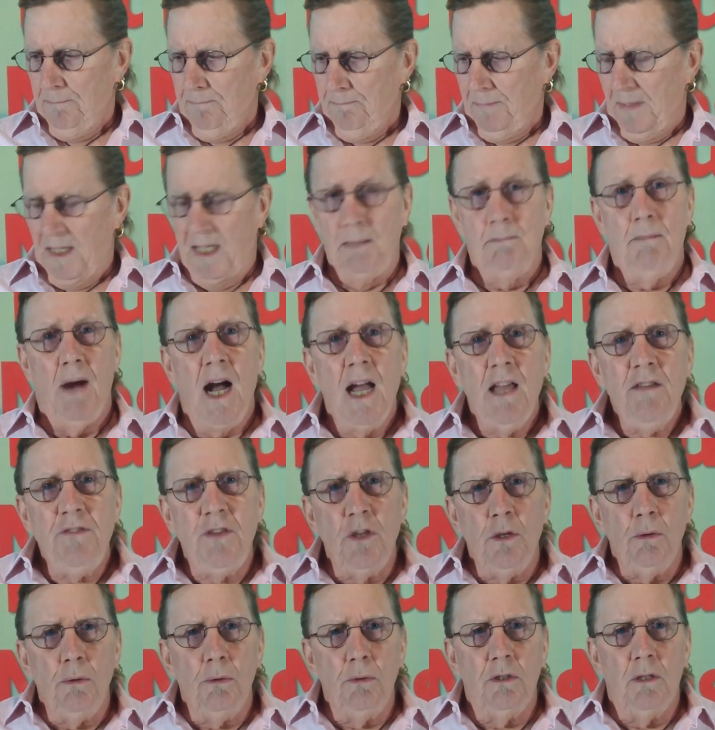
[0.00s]
In my
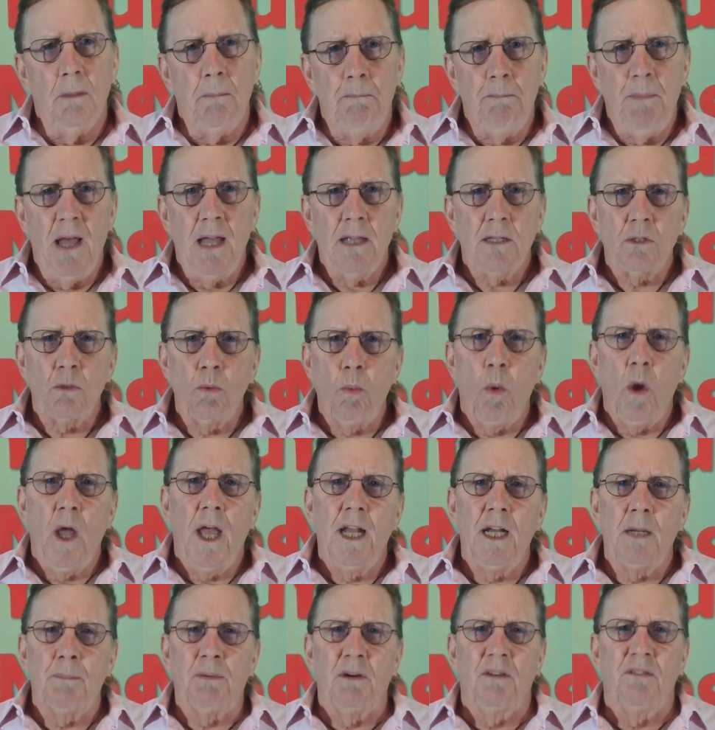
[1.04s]
view, the best way
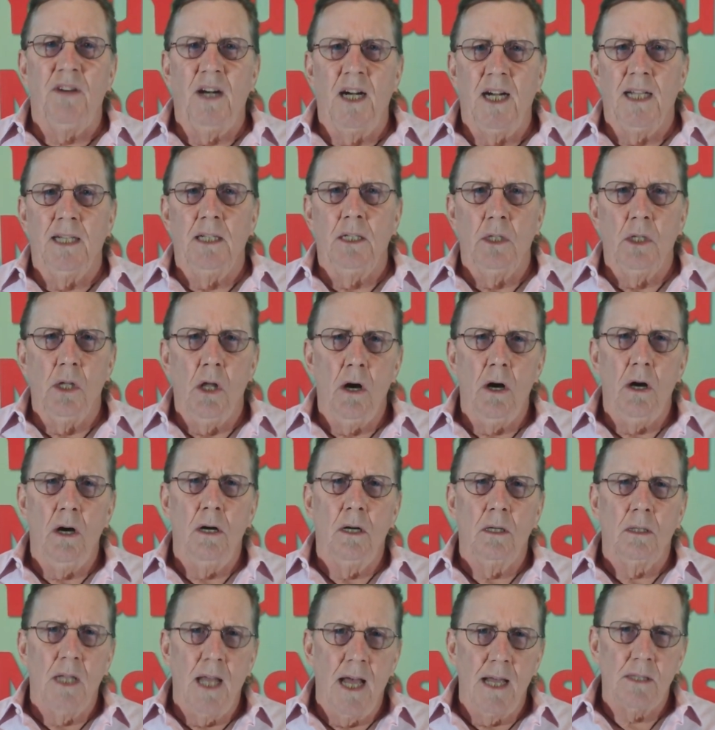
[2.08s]
to provide
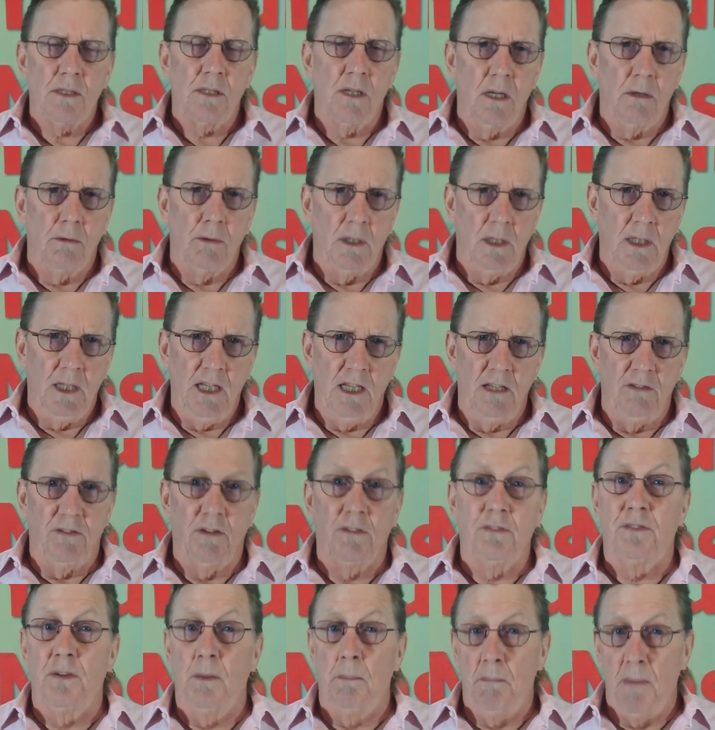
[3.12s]
long-lasting relief
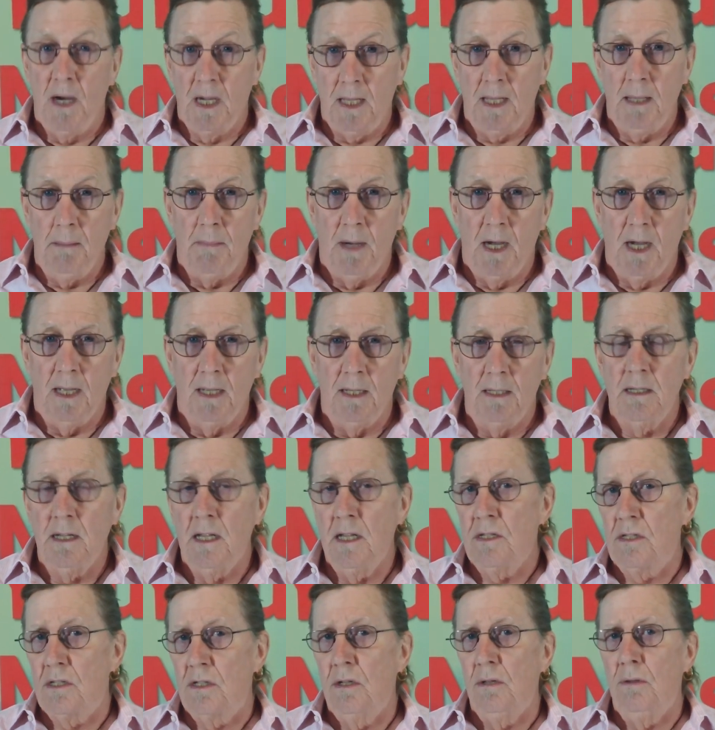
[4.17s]
from monkey mind
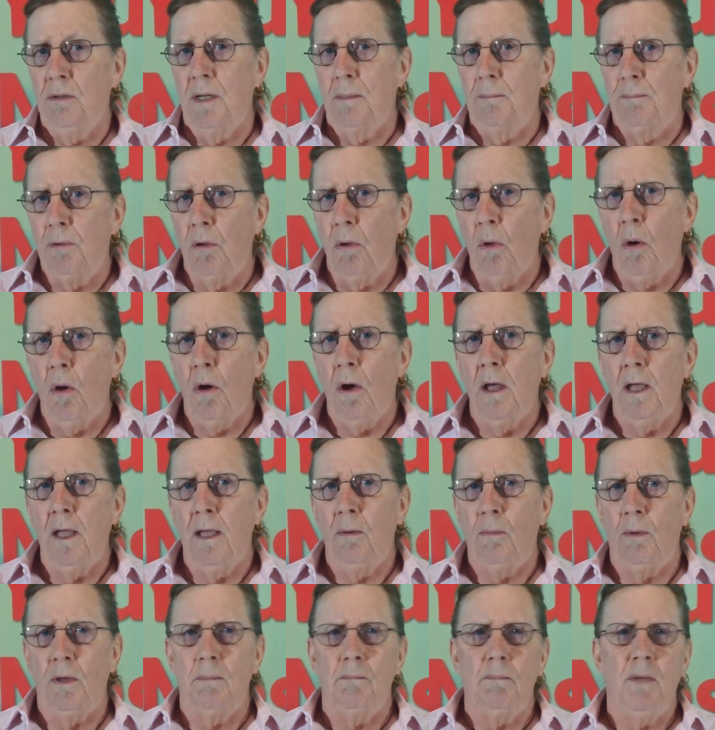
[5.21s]
is to employ
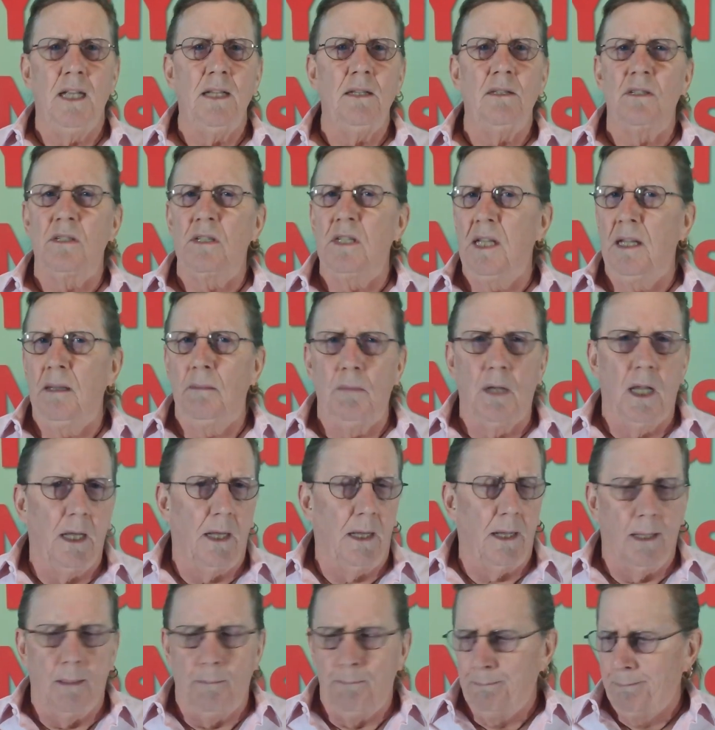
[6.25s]
what might seem like
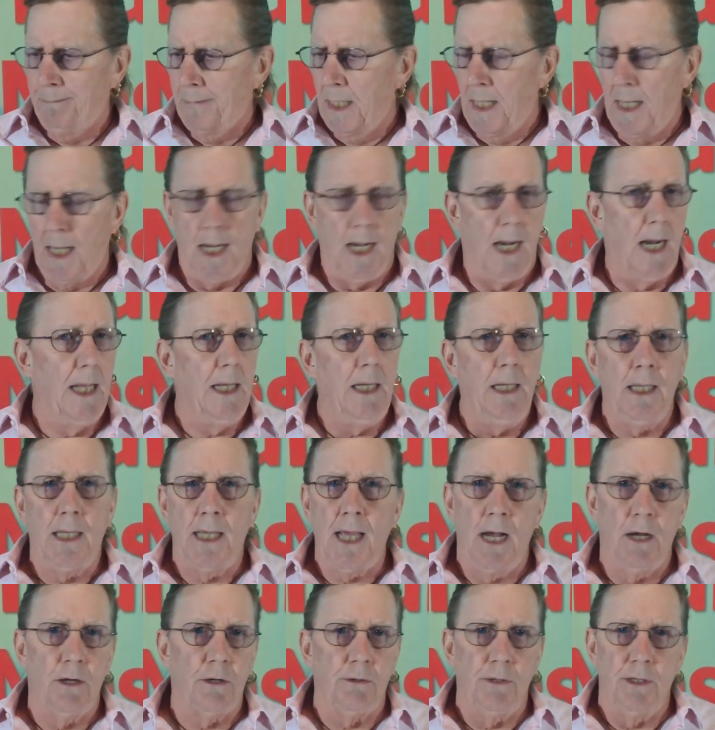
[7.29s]
a highly
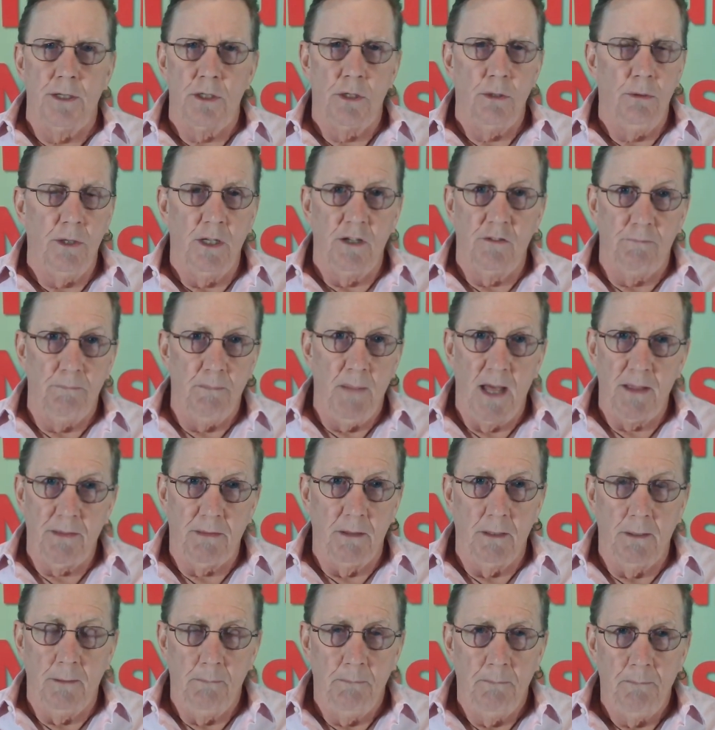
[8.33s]
counterintuitive
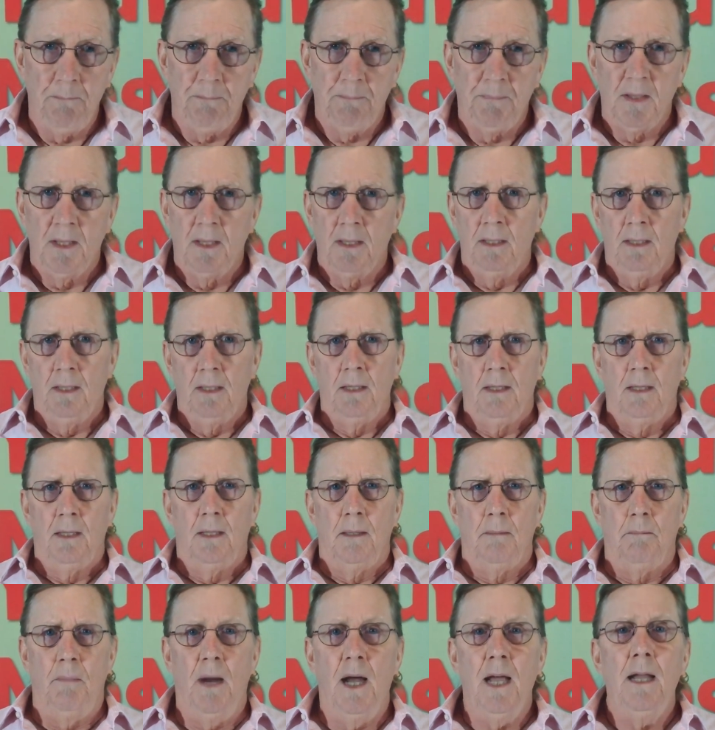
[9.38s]
method.
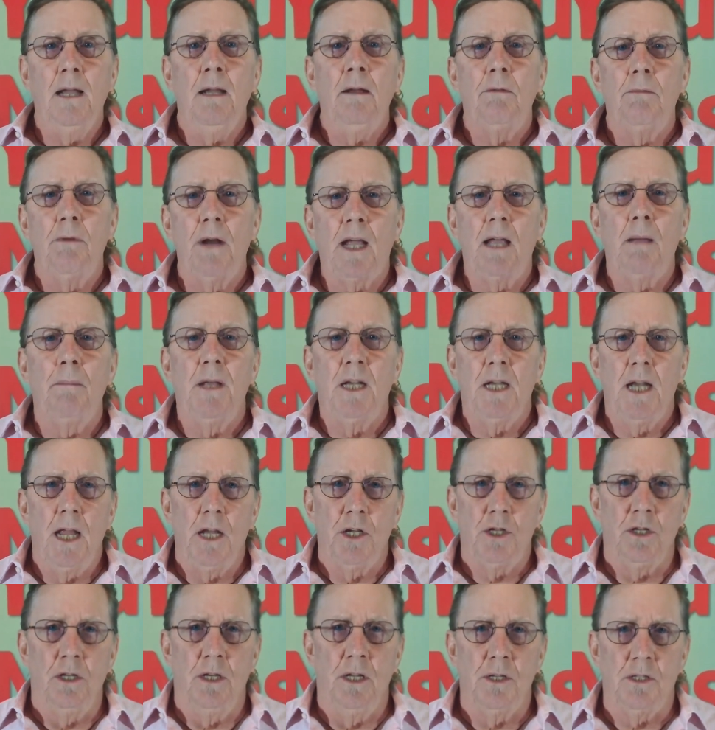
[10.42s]
My
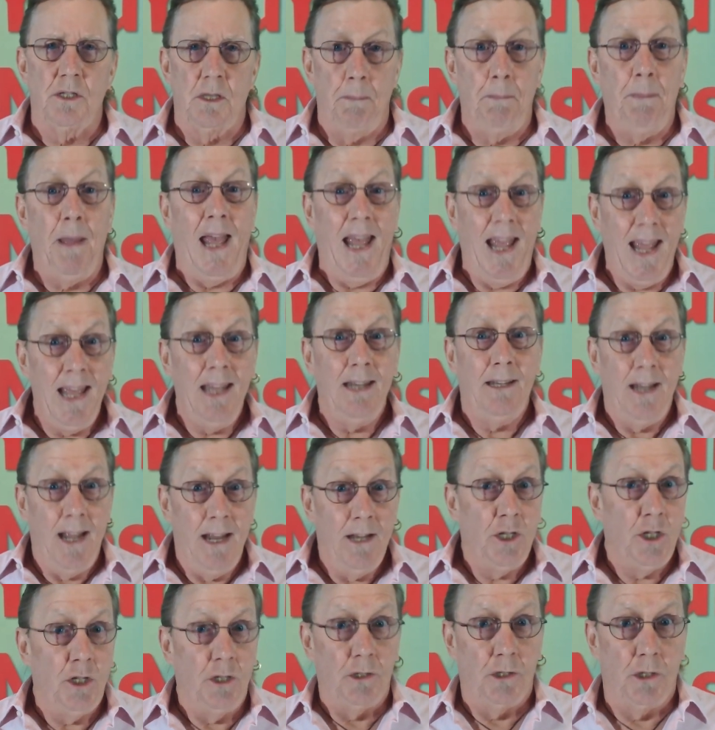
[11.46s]
recommendation is to pay
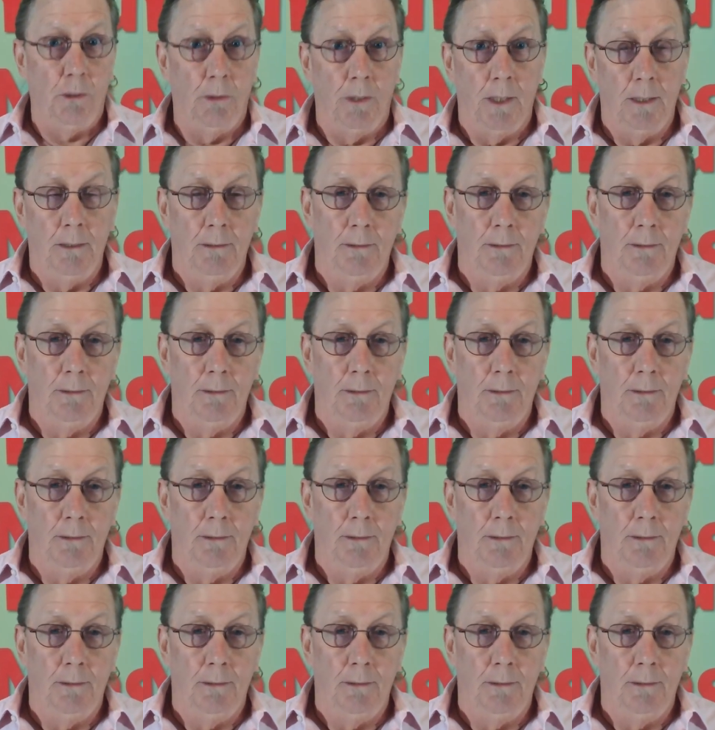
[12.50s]
attention to it.